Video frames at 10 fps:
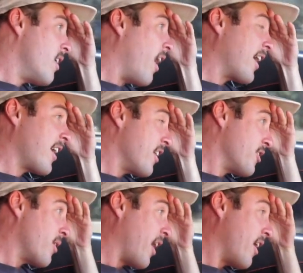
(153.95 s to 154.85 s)
I can't
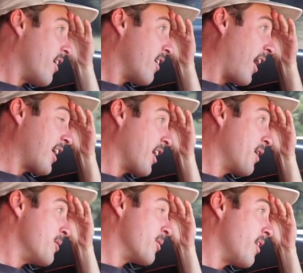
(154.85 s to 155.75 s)
do that. I can't
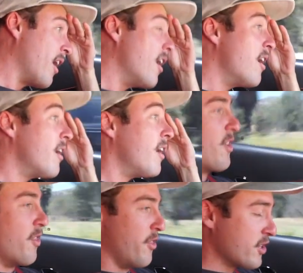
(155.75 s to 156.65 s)
keep doing that.
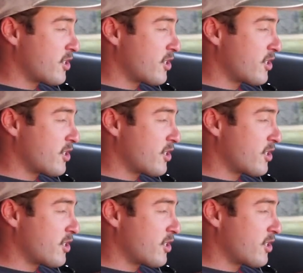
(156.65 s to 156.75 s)
This